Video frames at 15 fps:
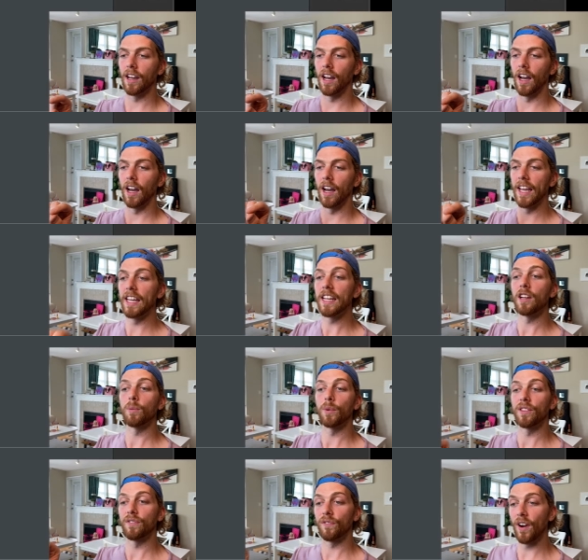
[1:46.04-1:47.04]
init
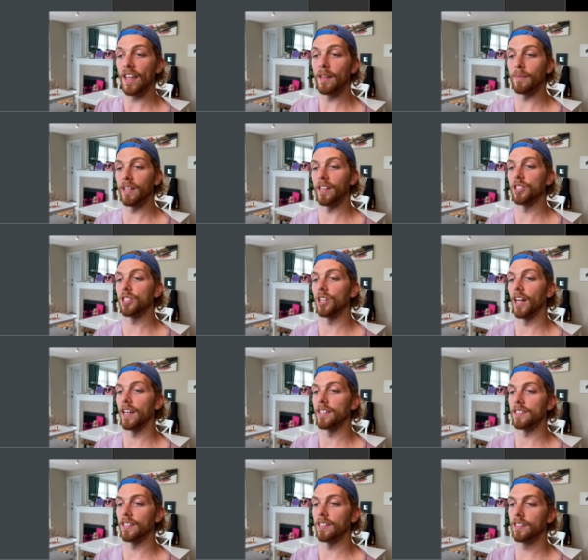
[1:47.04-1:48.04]
with frame
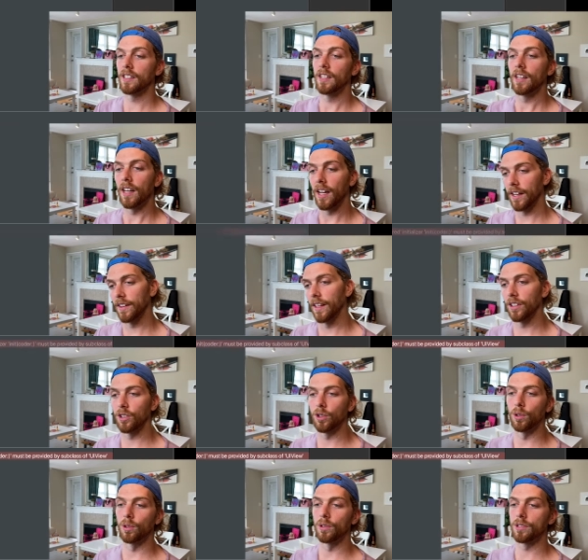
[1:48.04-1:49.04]
initializer and then
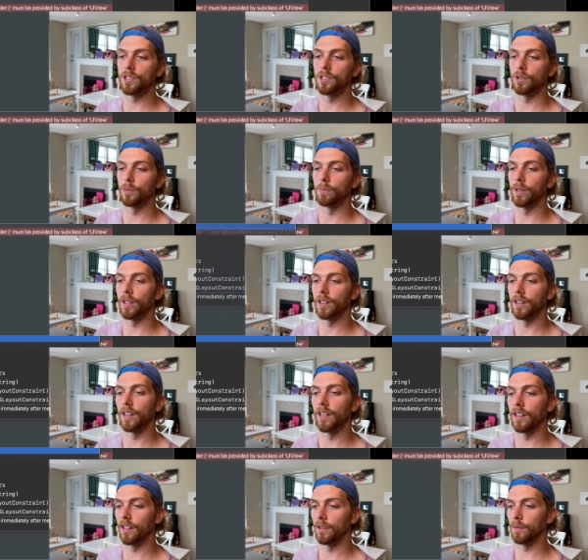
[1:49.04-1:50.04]
call super
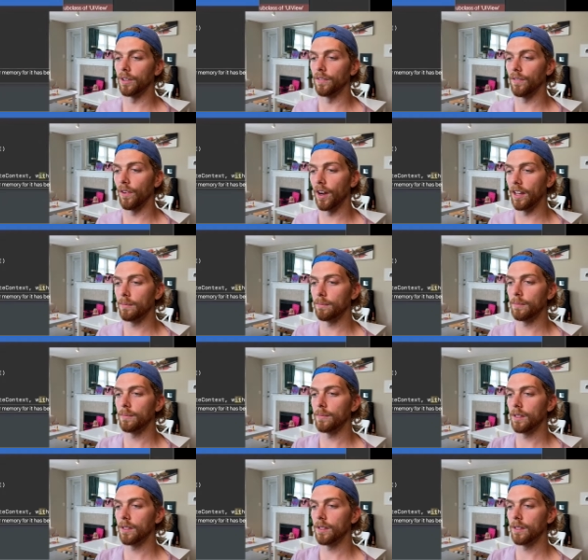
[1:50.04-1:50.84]
init with frame.